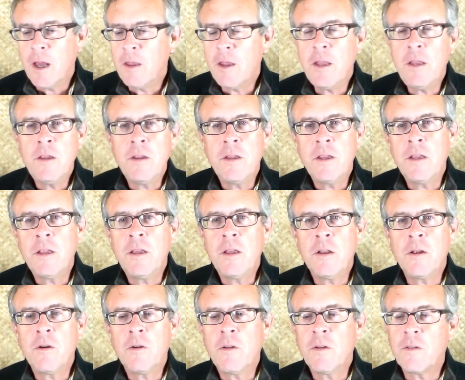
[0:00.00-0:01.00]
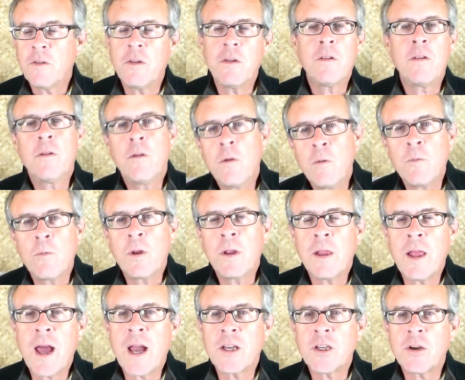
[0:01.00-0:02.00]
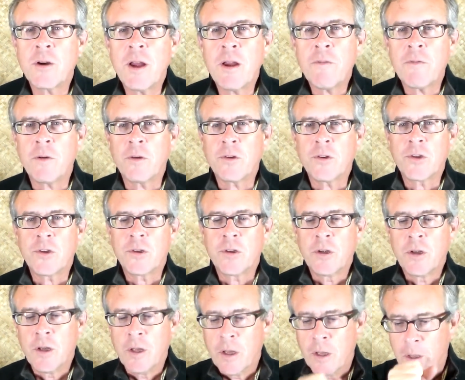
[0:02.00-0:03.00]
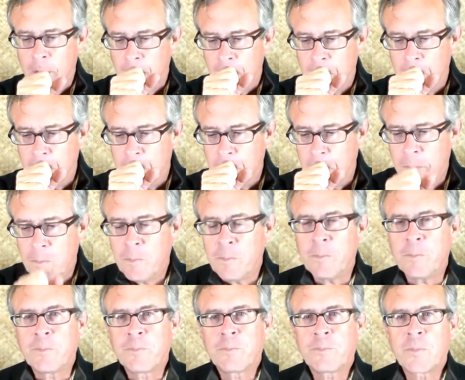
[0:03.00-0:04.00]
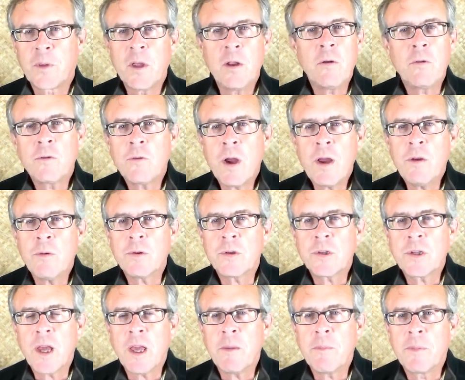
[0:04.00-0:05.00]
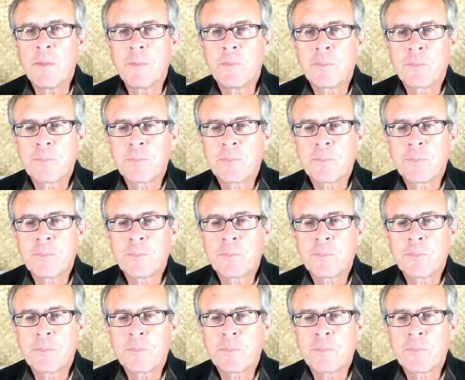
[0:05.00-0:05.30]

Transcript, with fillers: And then, you, you know, you, you relax your efforts. You don't try to escape.